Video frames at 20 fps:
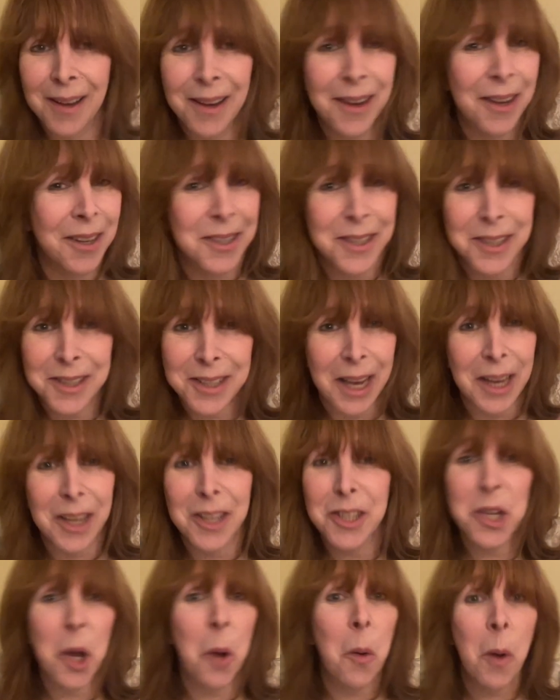It's like
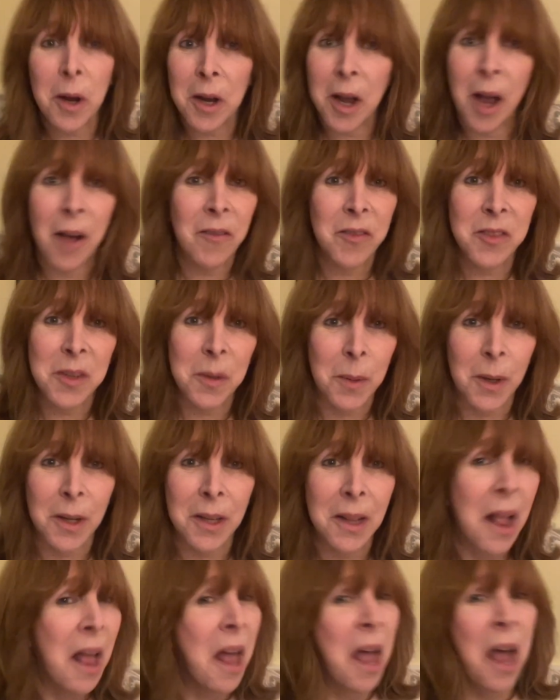so
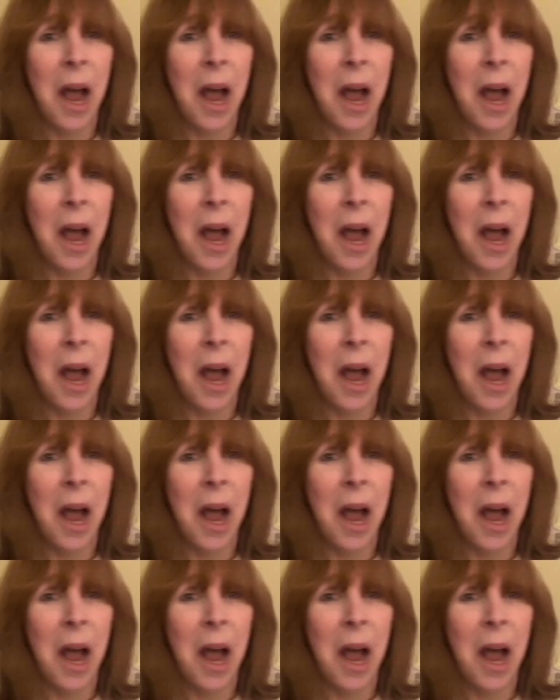uncomfortable.